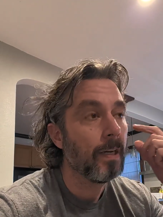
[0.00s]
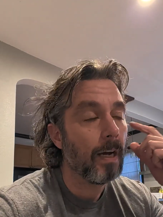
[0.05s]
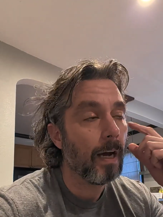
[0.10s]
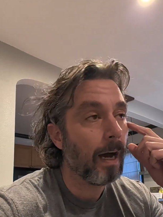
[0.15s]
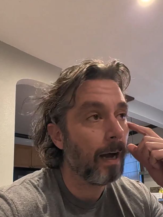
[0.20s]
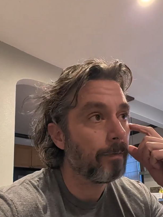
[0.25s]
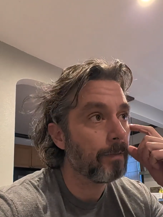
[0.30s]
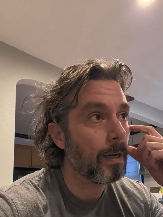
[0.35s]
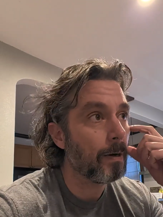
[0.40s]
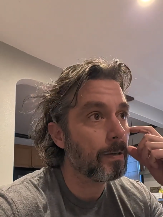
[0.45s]

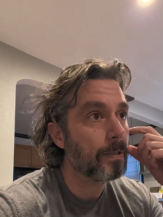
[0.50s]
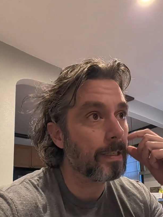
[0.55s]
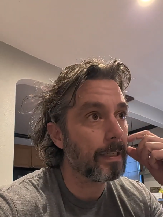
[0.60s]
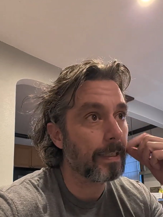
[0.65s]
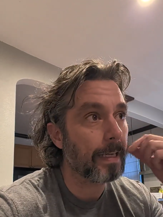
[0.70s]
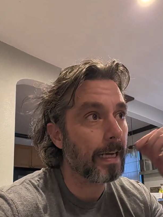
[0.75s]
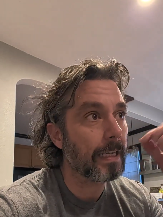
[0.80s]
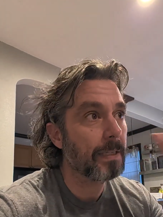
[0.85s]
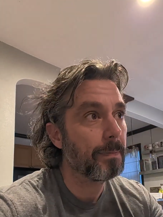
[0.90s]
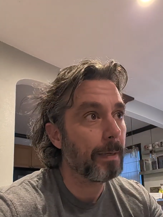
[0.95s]
I've noticed it
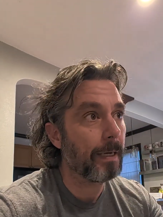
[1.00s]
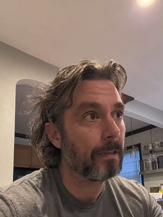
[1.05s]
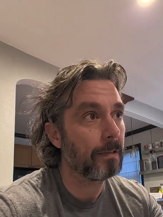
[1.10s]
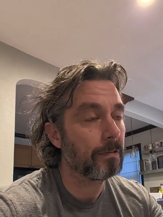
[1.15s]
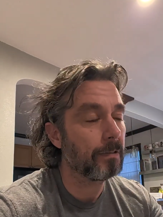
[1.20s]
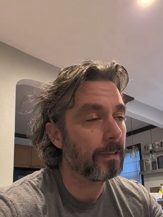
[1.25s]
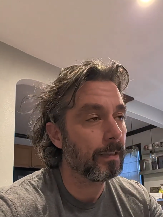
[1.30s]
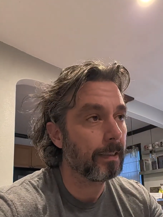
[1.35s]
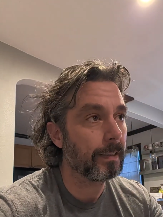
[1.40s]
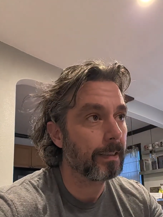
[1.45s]
takes about
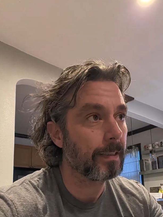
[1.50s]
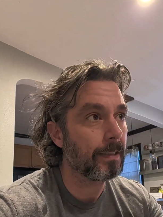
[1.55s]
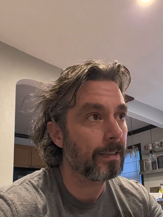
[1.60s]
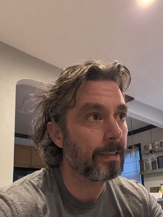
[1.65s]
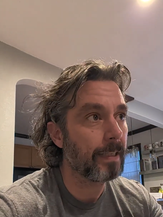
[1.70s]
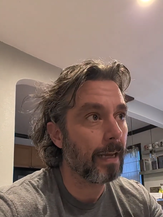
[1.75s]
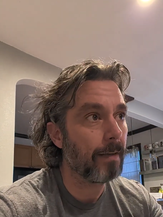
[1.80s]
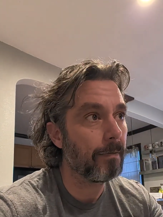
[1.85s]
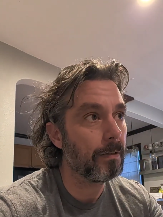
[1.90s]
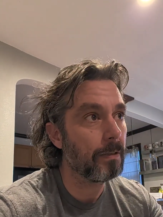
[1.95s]

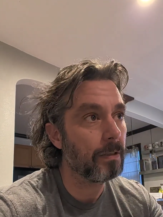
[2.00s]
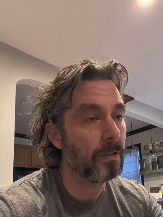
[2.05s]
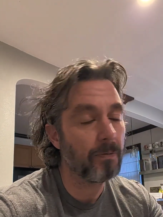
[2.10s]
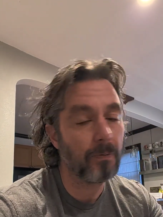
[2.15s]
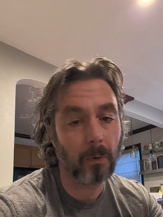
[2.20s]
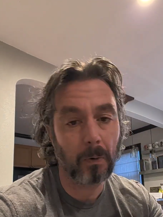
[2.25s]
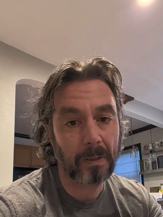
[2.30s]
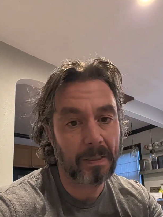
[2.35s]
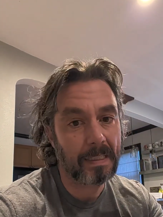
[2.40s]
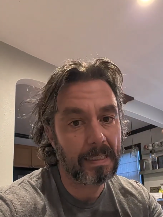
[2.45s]
7 to
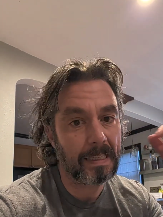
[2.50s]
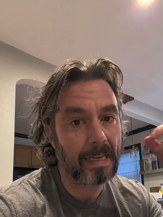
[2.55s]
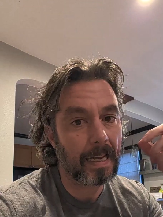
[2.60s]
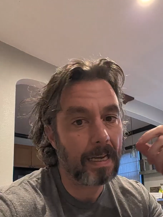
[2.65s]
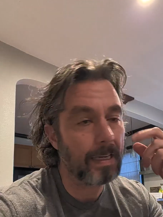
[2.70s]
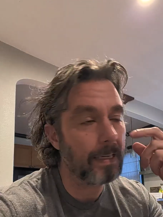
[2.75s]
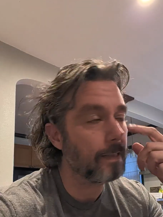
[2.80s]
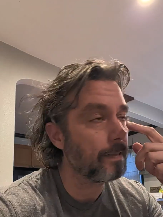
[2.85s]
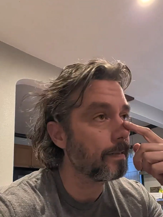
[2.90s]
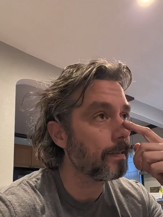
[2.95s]
14
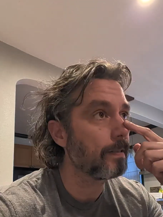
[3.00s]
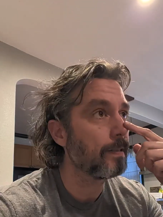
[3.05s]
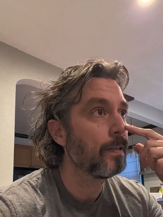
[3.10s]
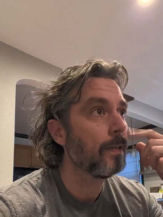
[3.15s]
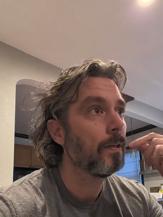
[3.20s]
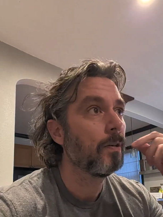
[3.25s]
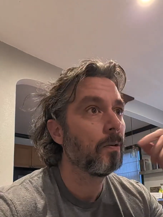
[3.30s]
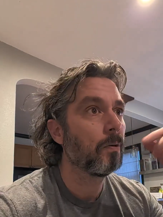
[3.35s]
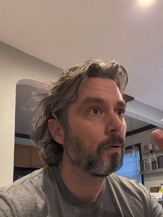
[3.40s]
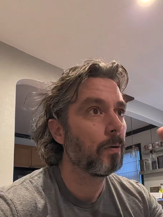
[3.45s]
days,
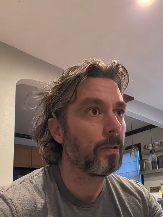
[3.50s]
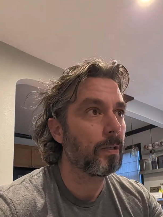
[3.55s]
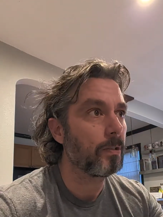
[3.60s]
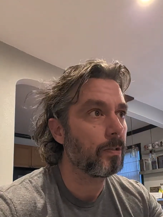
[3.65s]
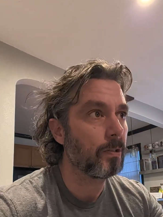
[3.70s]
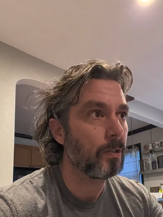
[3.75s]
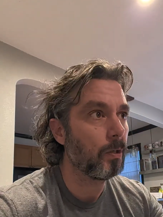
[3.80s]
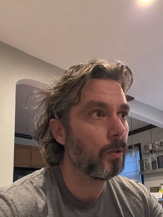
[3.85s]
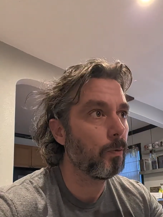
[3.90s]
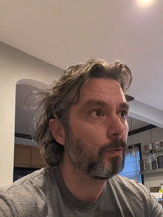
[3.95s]
or at
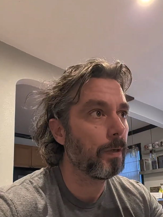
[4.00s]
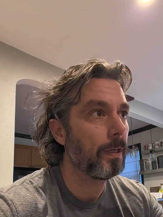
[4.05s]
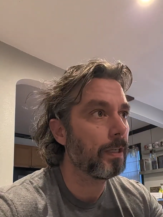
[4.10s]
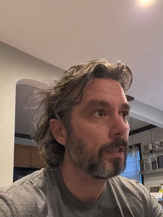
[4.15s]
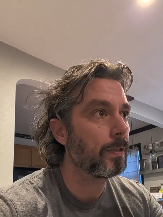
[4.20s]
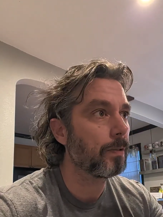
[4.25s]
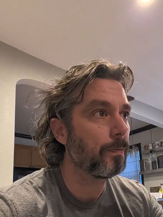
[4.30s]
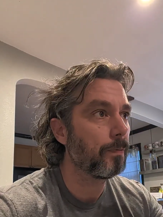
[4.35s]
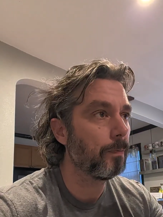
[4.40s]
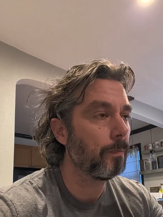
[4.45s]
least 2
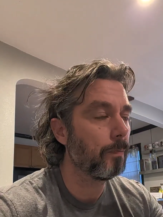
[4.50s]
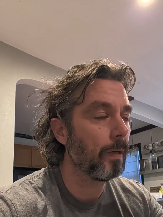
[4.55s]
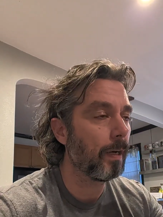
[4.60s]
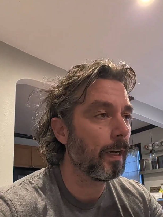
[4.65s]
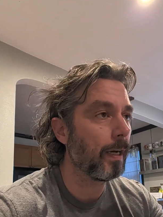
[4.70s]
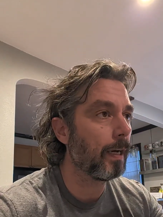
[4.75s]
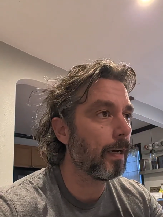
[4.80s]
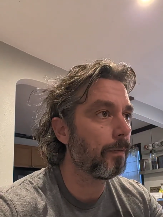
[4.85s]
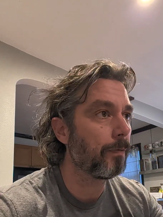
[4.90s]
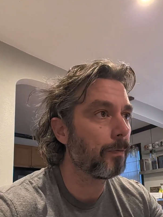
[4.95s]
weeks,
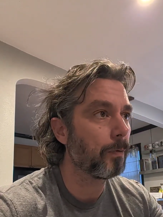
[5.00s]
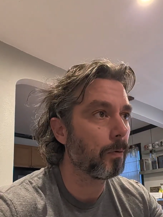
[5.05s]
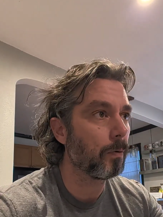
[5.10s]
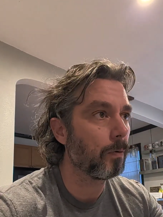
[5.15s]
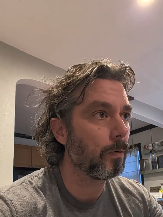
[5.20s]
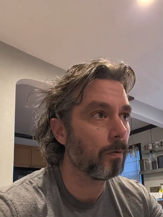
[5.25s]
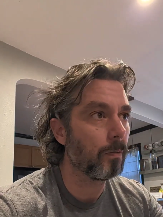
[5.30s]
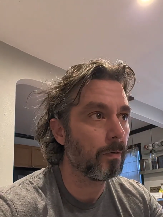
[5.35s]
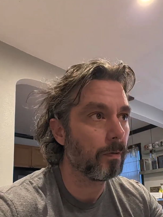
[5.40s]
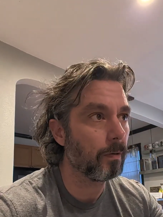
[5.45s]

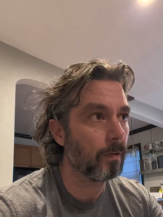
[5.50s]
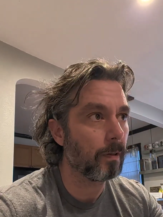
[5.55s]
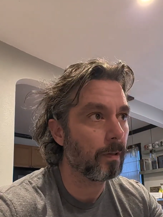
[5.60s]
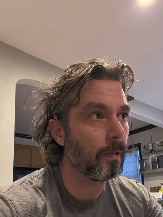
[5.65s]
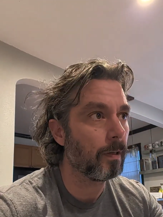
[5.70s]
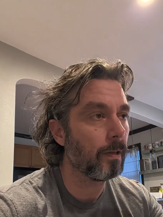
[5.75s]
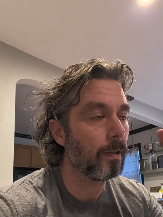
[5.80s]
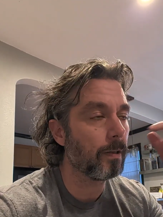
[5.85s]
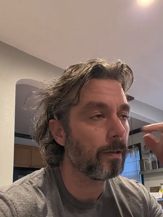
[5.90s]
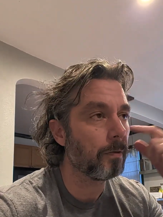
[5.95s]
for
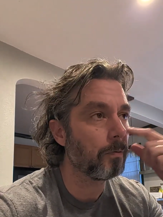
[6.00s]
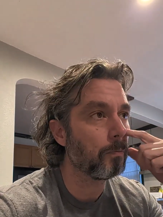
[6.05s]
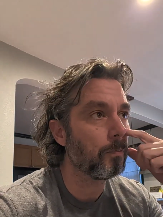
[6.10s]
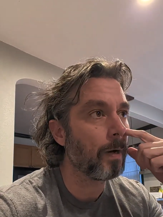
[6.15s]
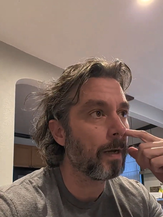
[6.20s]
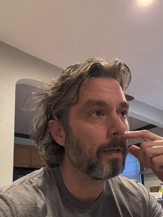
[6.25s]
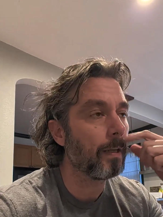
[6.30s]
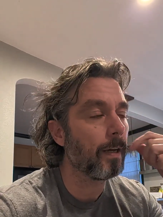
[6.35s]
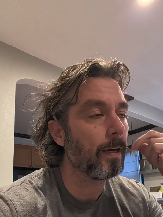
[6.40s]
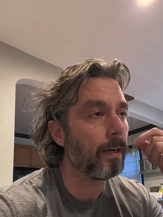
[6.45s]

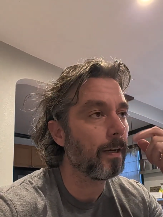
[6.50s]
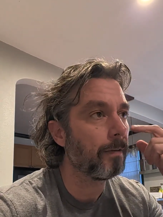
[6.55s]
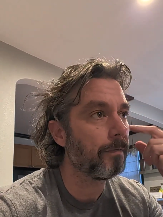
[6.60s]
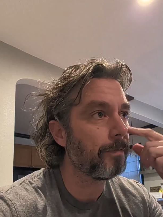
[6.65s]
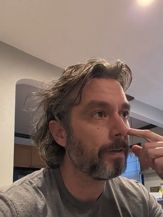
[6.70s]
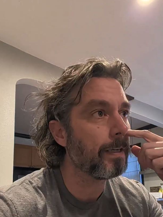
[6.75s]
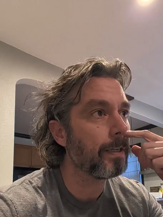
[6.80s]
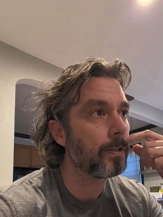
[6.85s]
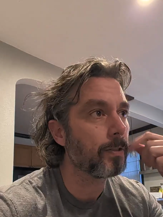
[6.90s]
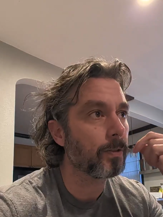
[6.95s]
the
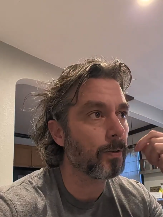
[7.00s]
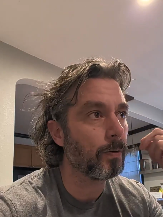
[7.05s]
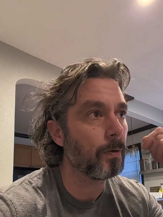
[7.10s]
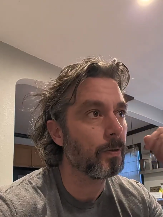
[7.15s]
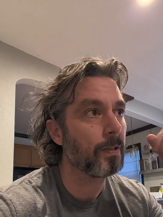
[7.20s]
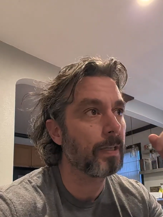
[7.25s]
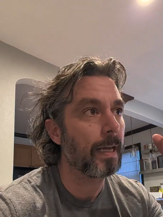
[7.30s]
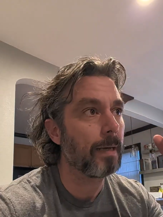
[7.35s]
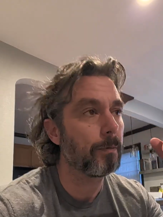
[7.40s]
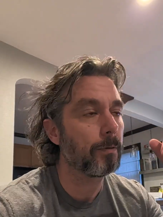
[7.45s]
vintage
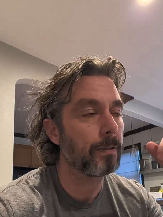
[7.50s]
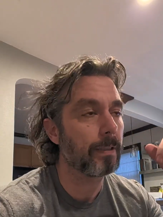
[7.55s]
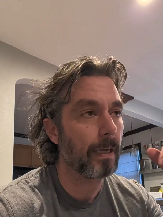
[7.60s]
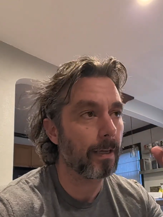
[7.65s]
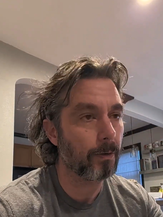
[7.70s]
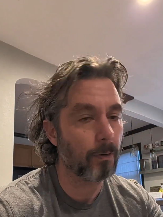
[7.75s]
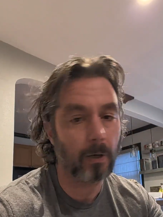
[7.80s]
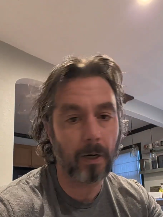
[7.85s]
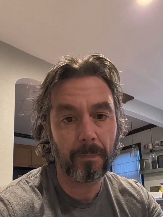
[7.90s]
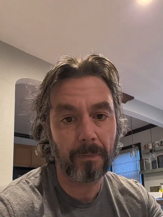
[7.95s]
turntables I
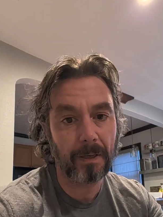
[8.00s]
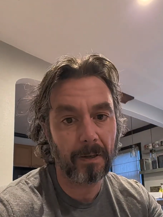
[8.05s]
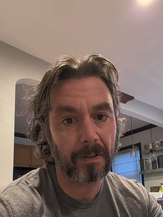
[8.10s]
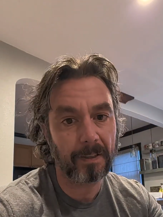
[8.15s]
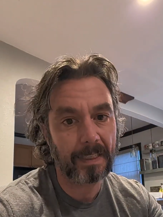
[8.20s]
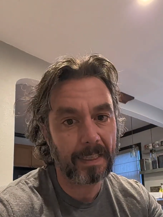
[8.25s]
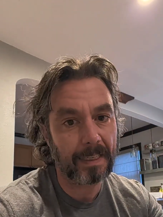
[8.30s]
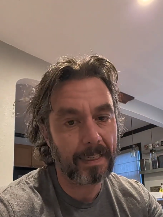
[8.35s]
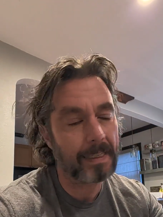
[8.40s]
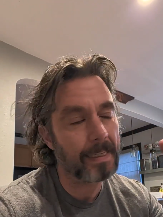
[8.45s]
throw up there to
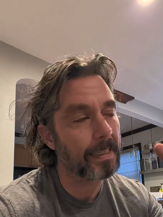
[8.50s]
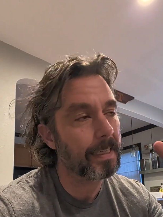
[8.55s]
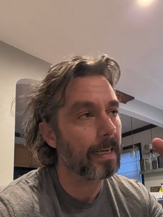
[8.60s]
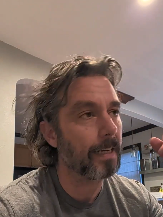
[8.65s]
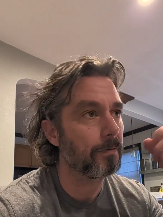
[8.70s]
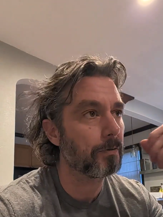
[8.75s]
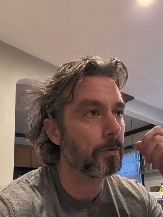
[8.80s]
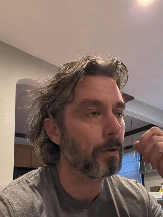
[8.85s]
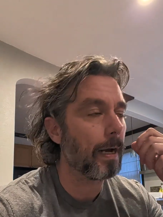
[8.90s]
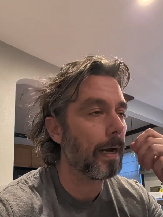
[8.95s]
get any kind
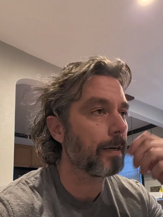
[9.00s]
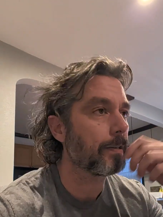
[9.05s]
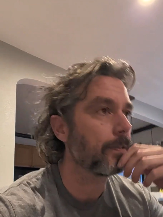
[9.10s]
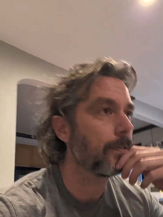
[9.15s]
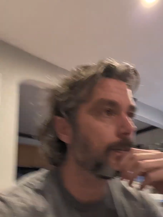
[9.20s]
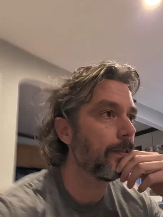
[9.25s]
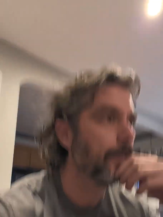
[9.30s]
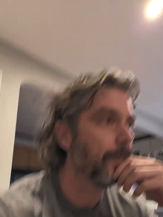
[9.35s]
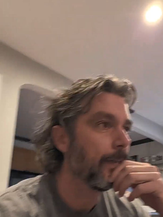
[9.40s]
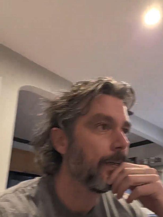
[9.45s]
of
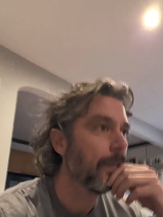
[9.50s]
traction.